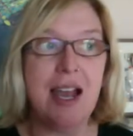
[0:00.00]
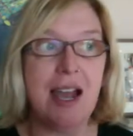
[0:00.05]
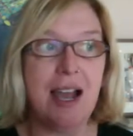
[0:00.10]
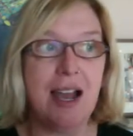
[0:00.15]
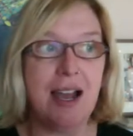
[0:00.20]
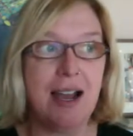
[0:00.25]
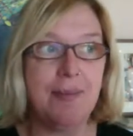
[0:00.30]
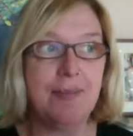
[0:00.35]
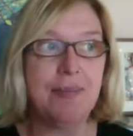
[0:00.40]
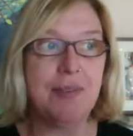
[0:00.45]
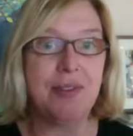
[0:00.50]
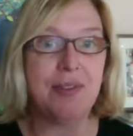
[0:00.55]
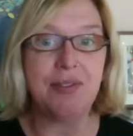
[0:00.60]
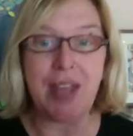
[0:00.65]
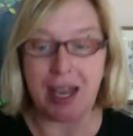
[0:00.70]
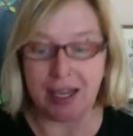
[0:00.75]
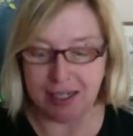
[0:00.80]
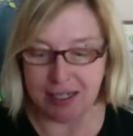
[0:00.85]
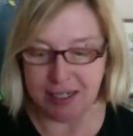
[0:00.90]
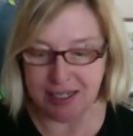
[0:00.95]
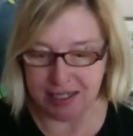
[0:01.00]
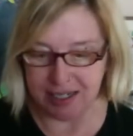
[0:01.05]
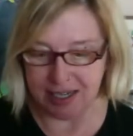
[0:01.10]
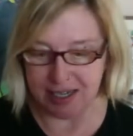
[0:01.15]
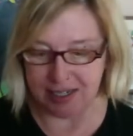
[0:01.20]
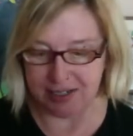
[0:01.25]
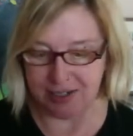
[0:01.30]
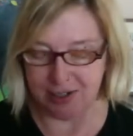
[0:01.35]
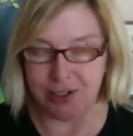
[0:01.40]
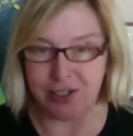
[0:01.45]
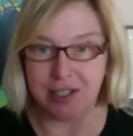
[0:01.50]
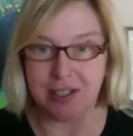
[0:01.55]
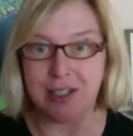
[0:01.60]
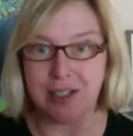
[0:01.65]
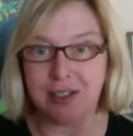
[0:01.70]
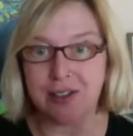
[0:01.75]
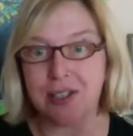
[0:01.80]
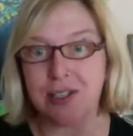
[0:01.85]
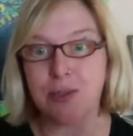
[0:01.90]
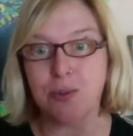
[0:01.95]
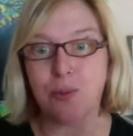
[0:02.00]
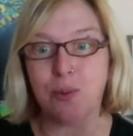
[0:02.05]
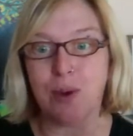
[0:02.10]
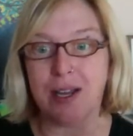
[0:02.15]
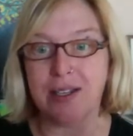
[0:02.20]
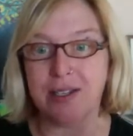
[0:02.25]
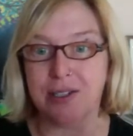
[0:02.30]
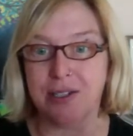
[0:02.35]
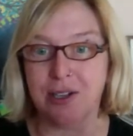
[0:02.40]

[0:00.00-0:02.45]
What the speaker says: That is the energy that this wise